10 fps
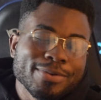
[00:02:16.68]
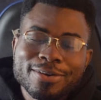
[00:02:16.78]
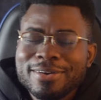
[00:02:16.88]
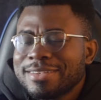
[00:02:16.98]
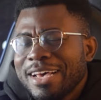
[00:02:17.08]

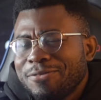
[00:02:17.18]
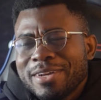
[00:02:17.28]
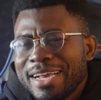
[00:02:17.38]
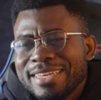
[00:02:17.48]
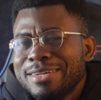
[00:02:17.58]
Because
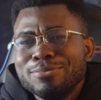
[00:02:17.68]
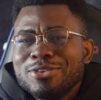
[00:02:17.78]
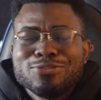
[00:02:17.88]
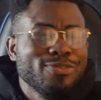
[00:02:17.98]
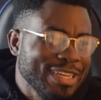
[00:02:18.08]
Africa is the
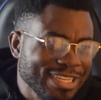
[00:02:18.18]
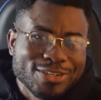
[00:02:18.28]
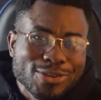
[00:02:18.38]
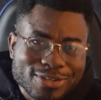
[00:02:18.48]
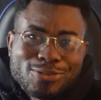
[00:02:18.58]
most
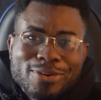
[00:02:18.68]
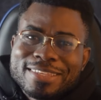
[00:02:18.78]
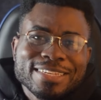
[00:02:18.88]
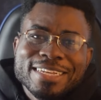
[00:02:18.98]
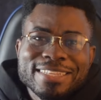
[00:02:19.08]
religious
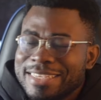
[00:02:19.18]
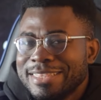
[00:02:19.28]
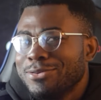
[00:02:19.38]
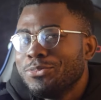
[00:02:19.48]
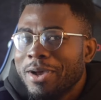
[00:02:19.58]
continent
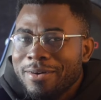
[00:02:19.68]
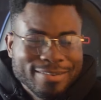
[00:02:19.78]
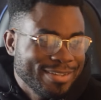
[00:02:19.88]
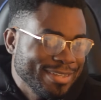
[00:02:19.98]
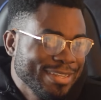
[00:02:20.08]
in the
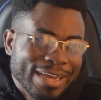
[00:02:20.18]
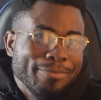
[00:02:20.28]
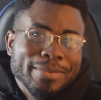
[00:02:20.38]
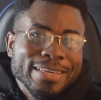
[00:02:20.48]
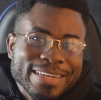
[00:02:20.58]
world. I
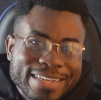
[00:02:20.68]
mean,